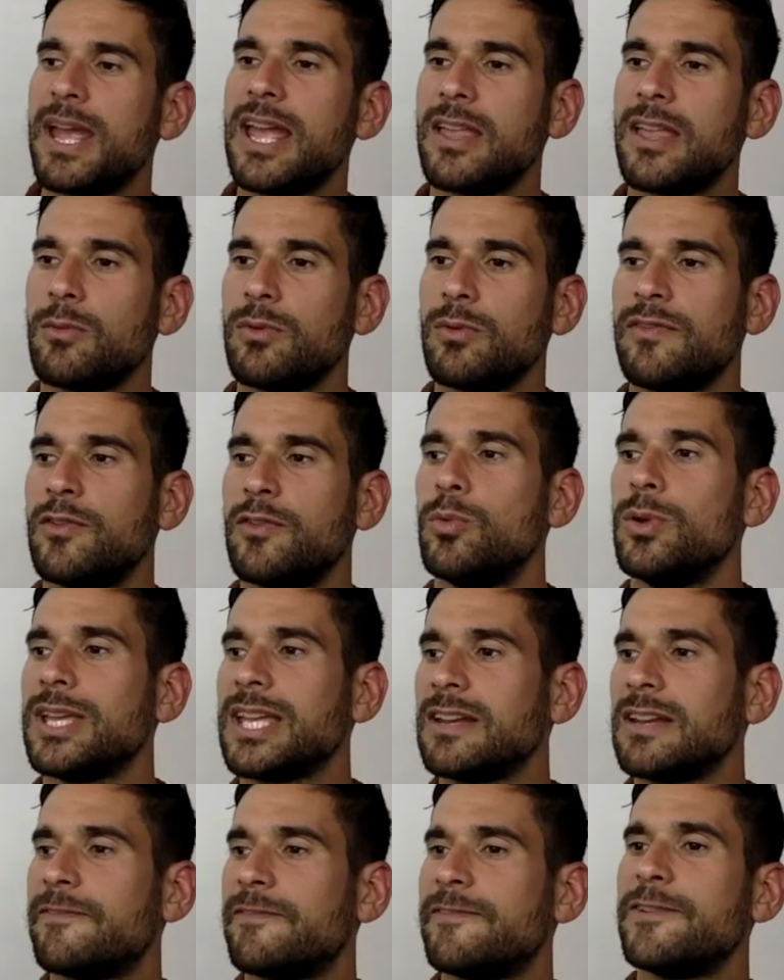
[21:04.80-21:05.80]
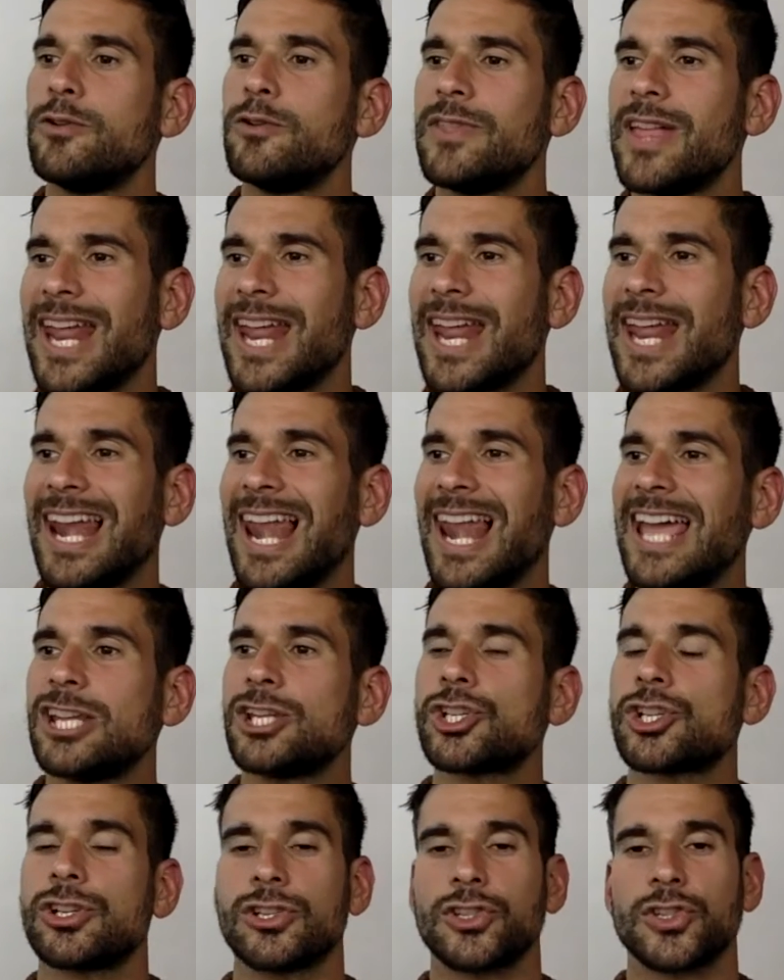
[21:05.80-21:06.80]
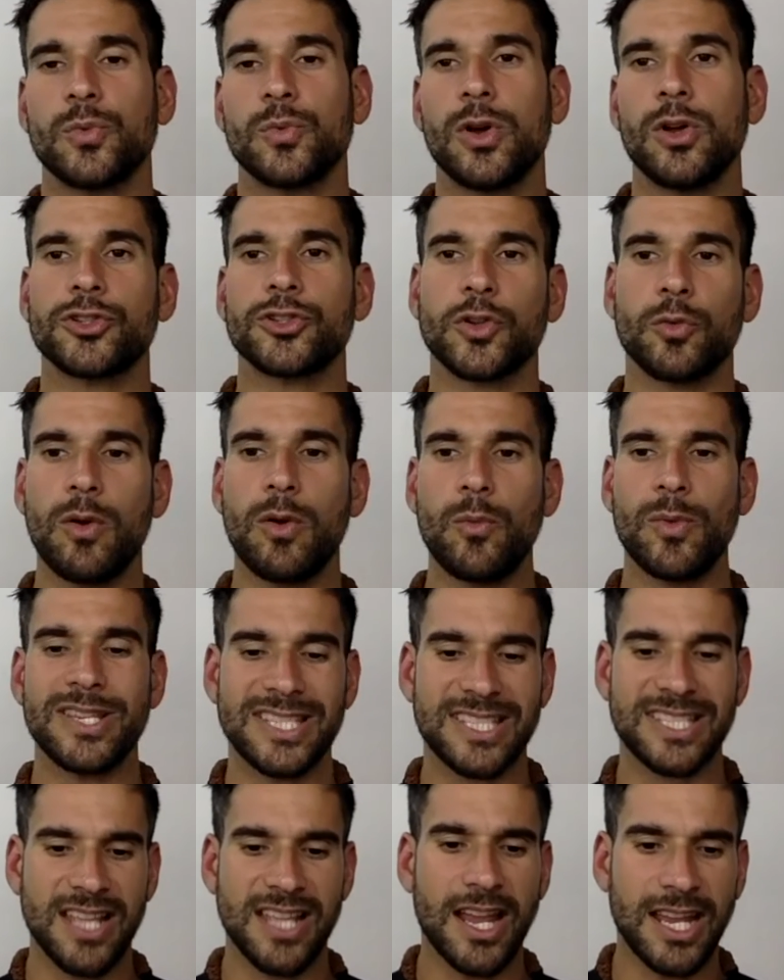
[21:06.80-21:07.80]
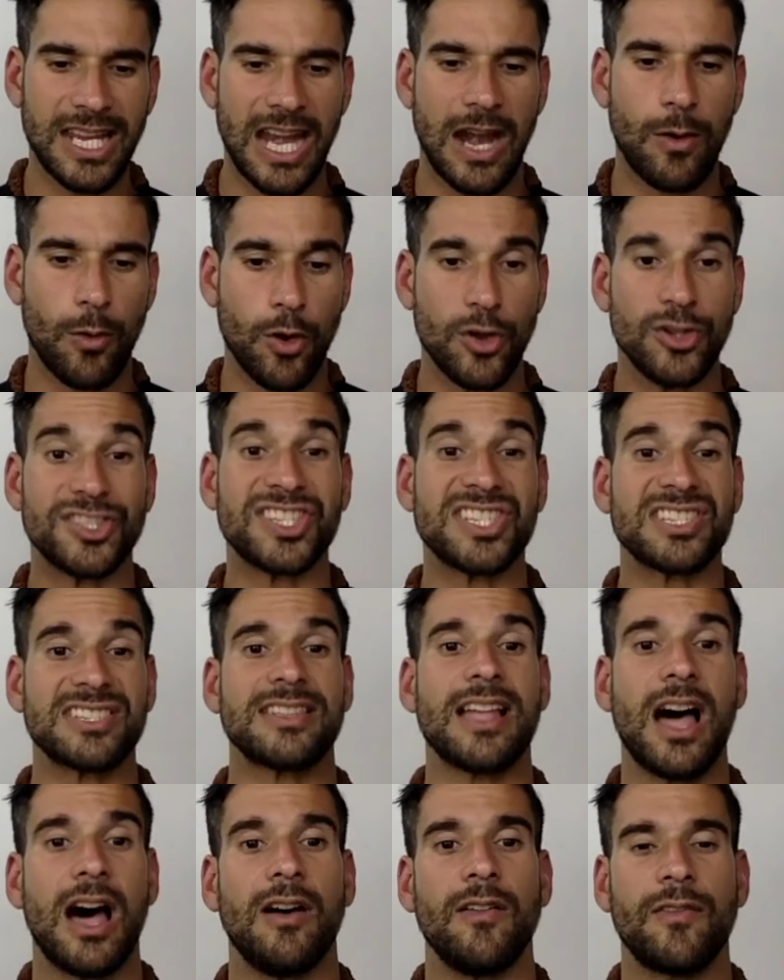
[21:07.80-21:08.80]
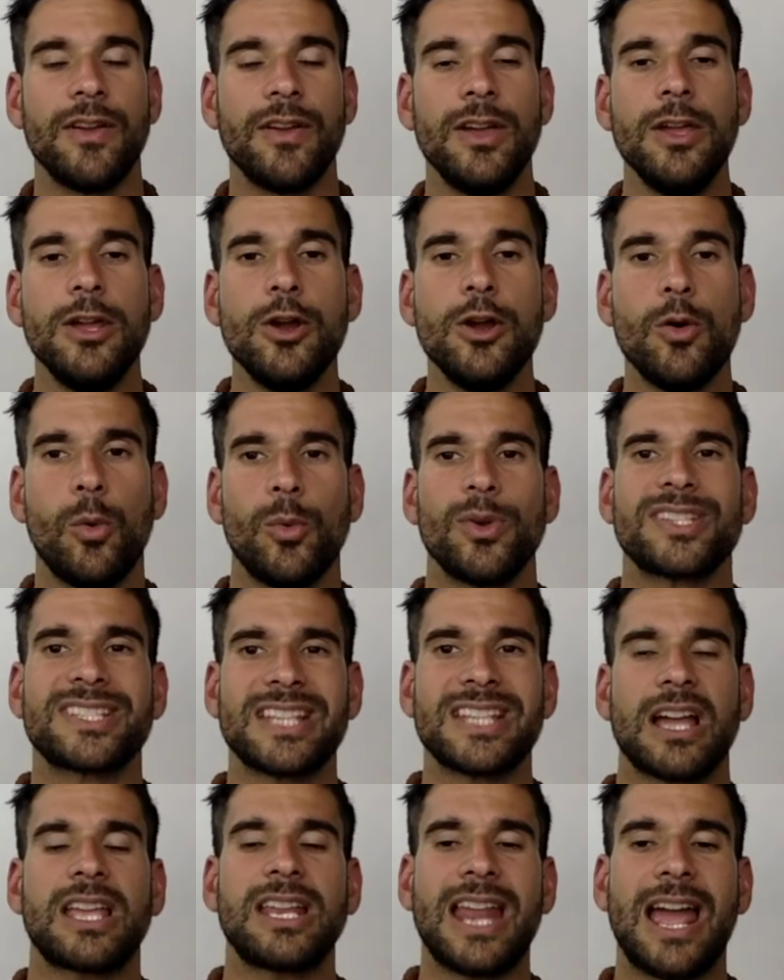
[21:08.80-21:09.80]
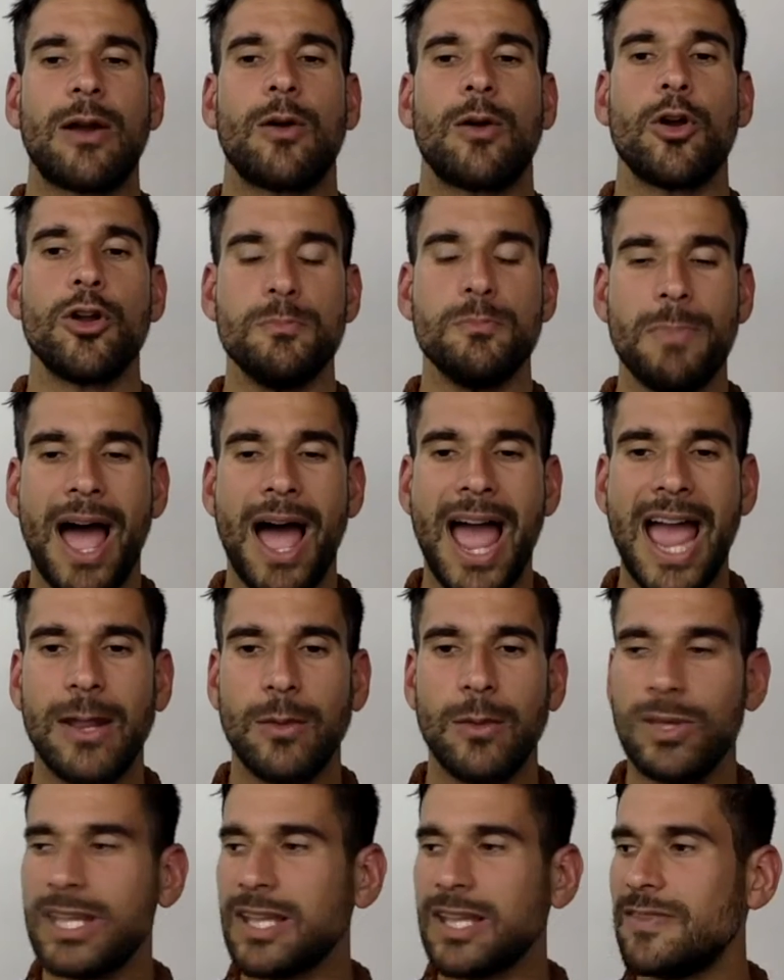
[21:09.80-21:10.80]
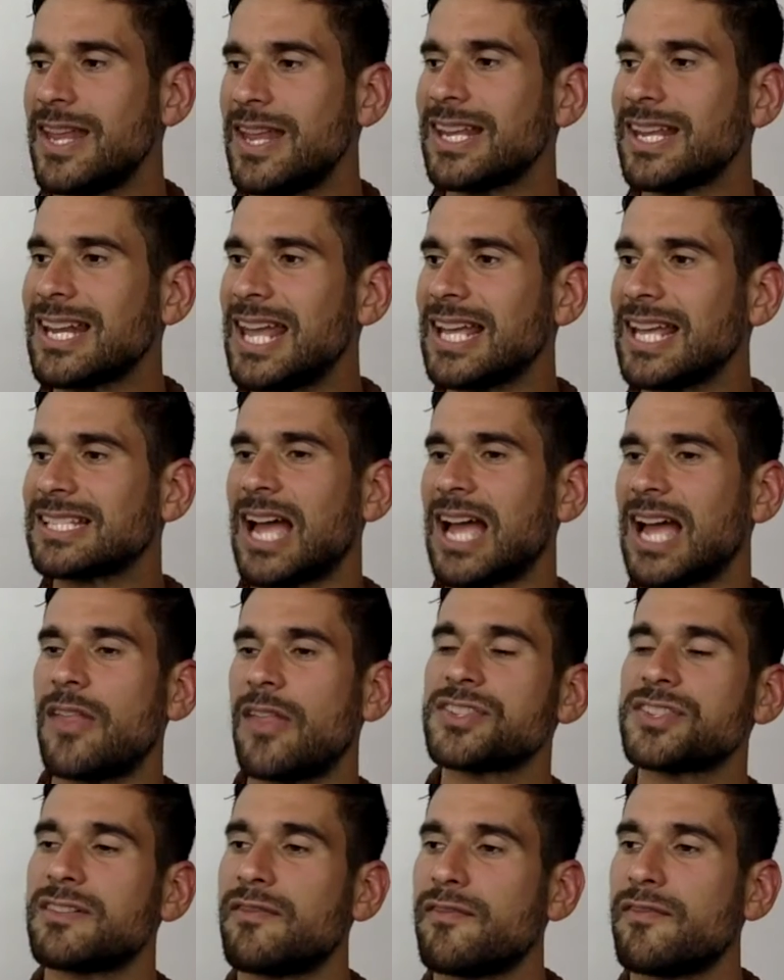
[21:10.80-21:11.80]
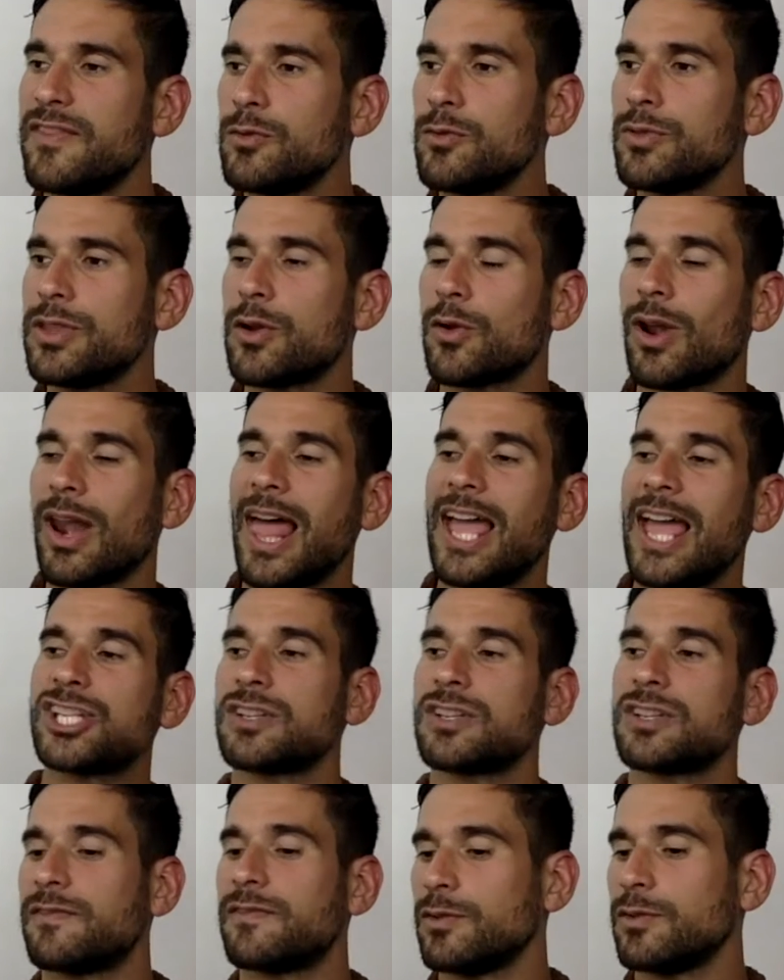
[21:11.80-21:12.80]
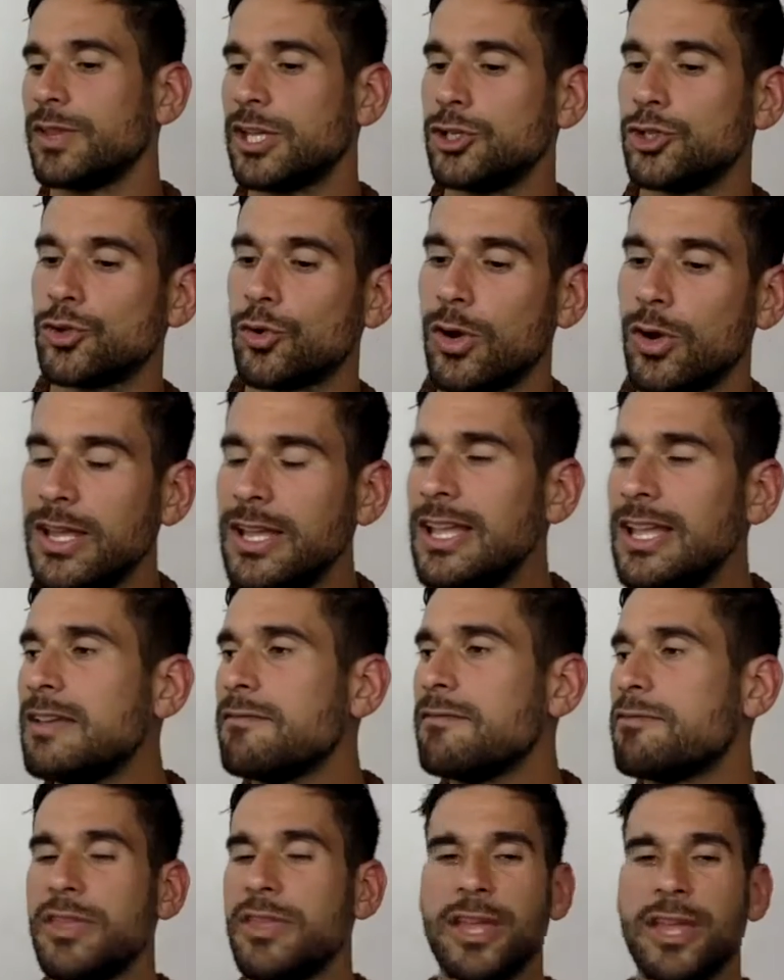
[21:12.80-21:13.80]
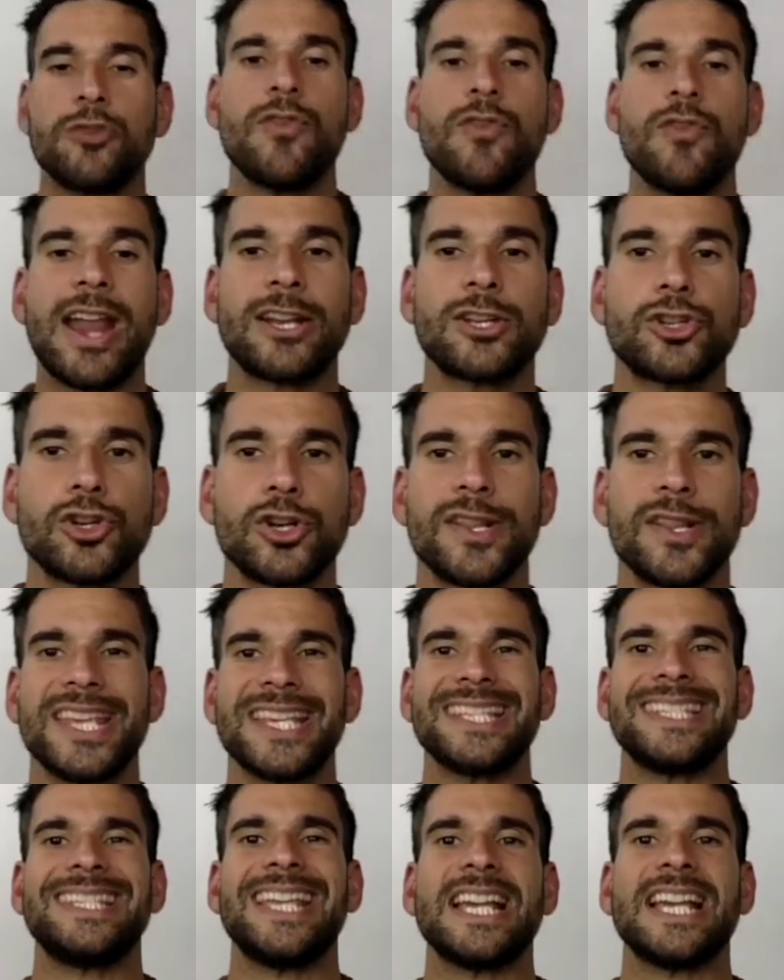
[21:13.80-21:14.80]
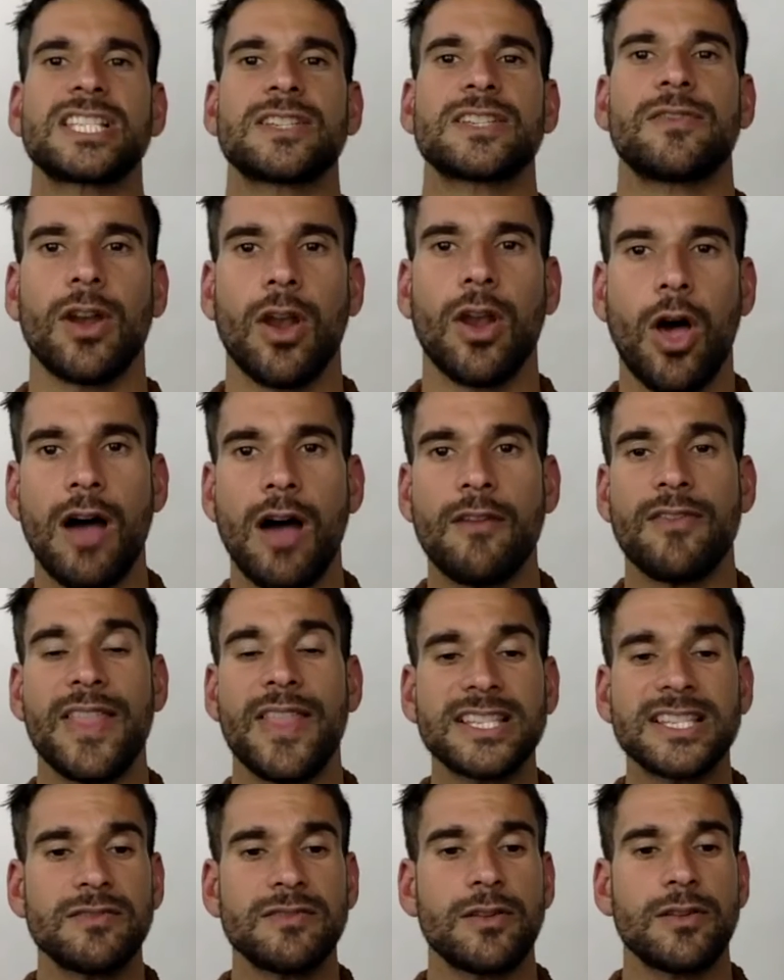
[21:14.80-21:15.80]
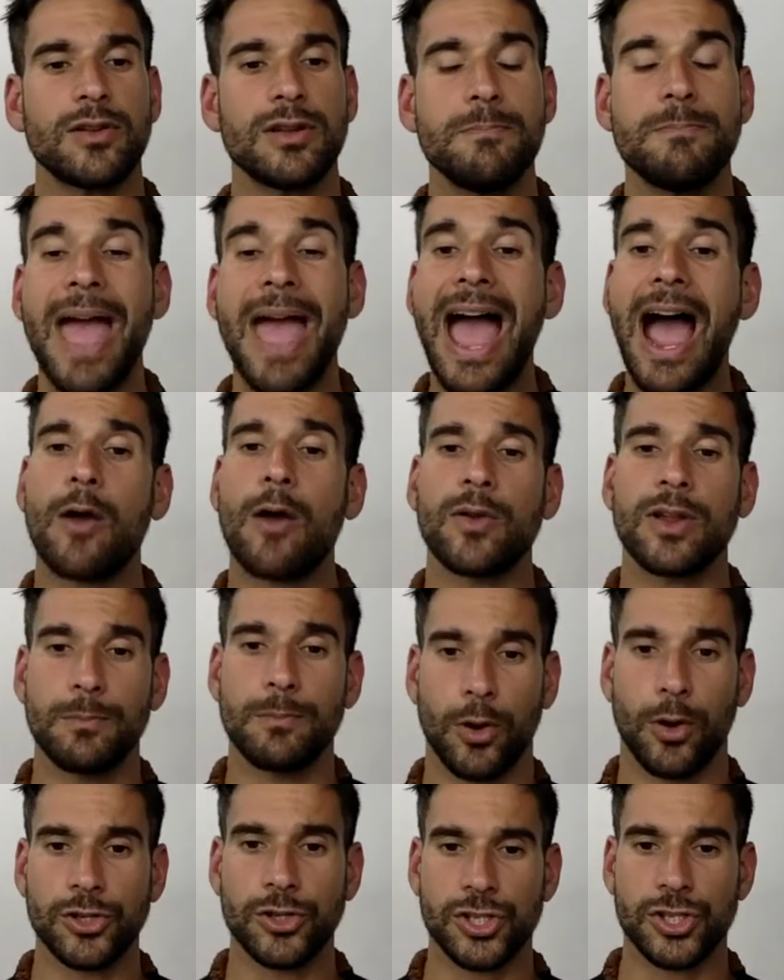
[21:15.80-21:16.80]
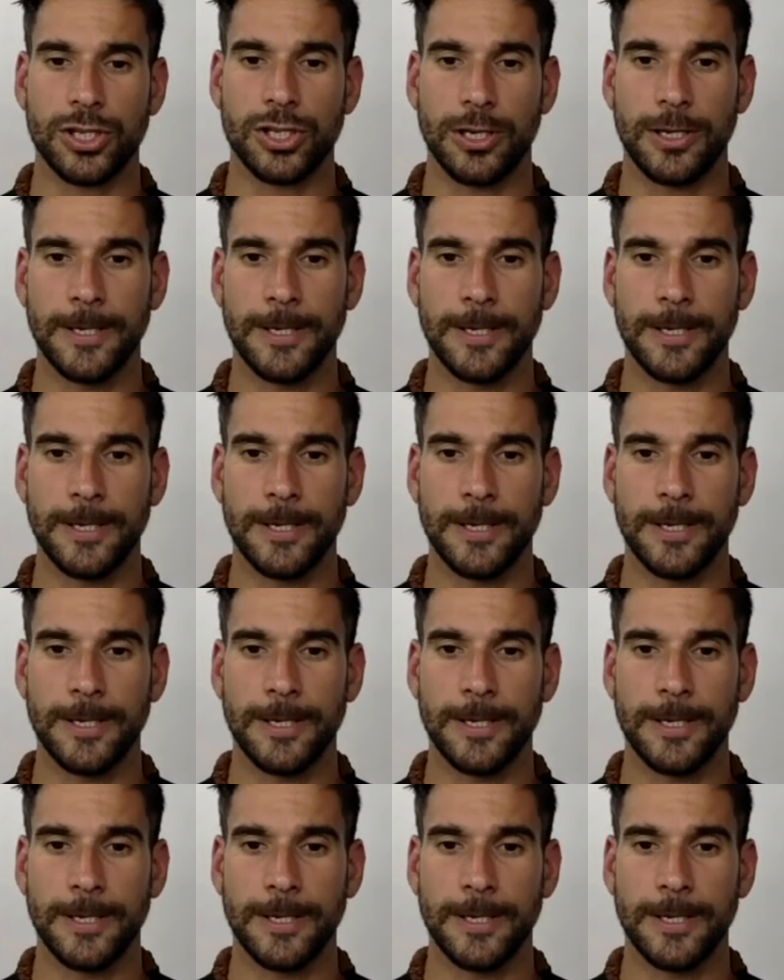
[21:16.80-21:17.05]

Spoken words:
that we can feel that elation as well. So when we're stuck in our own stuff, when we're stuck in our own pain, we can then connect to others and feel their elation, feel their joy, feel their gratitude and their zest for life. And that's a very empowering posture.